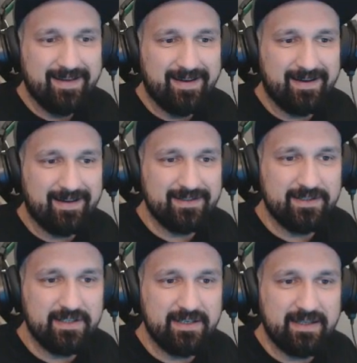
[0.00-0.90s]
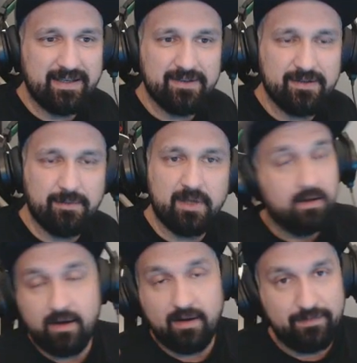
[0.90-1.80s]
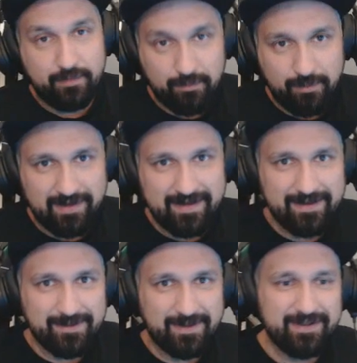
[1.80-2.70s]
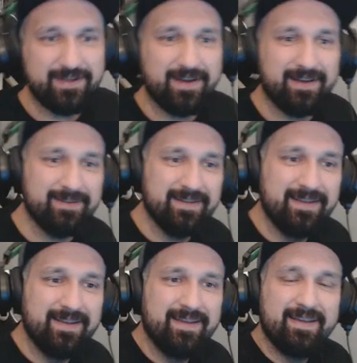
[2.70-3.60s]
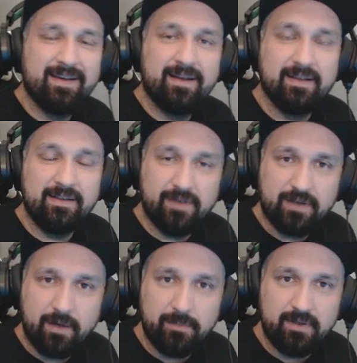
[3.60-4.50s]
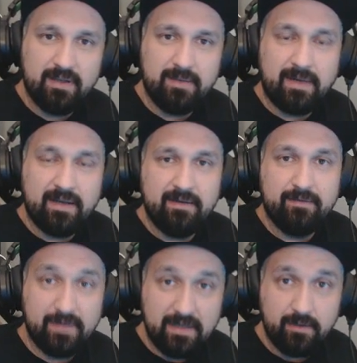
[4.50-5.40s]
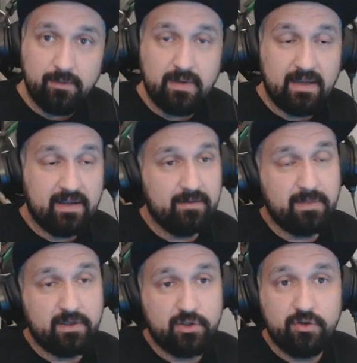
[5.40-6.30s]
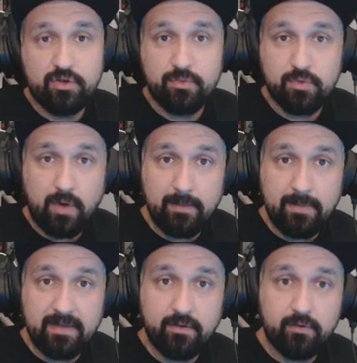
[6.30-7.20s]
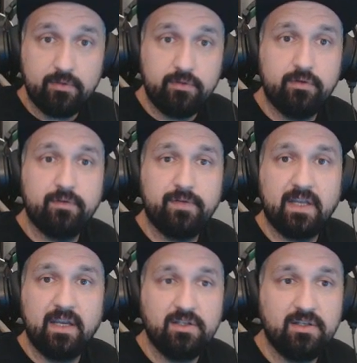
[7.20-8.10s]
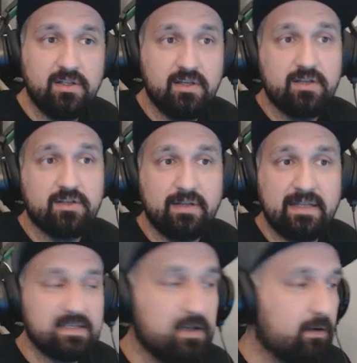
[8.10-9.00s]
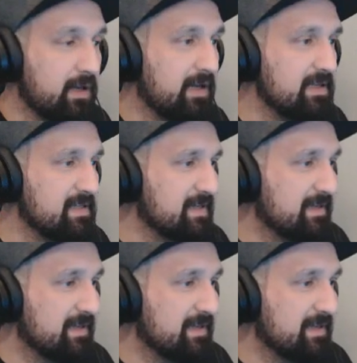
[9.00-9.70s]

Uh, G G, thank you so much. Uh, if you guys want a shout out, uh, leave a comment in my video and make sure you subscribe and turn on your notification. But let's guys.